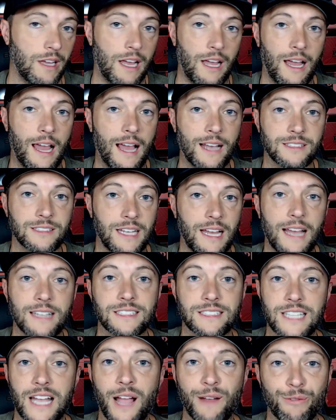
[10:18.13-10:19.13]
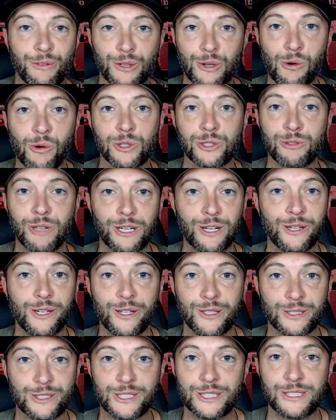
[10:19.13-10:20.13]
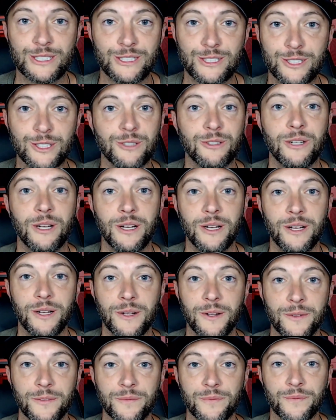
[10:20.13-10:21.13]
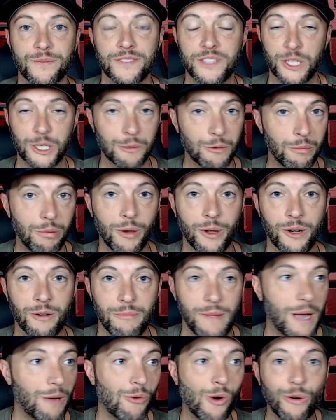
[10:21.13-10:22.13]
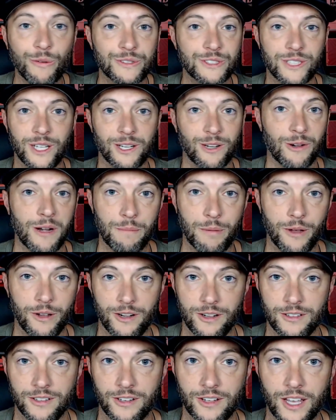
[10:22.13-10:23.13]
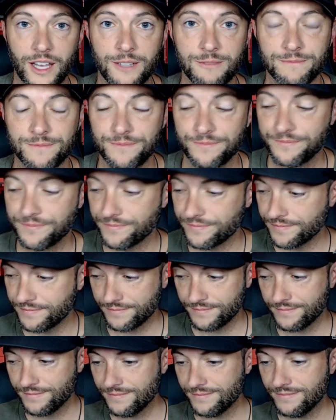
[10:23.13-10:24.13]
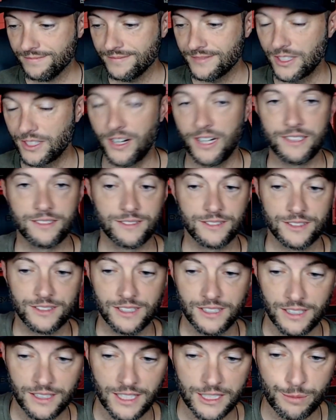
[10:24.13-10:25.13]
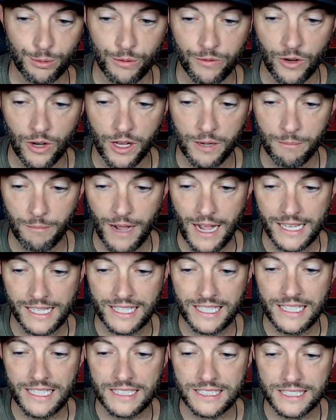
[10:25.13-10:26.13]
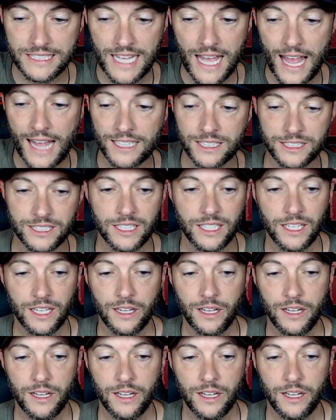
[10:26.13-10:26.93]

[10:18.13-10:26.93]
has a tie for the course record here at 62. Terrible putter. Matt Wolff is not a great putter. Okay. All right. Let's move on. My key stats,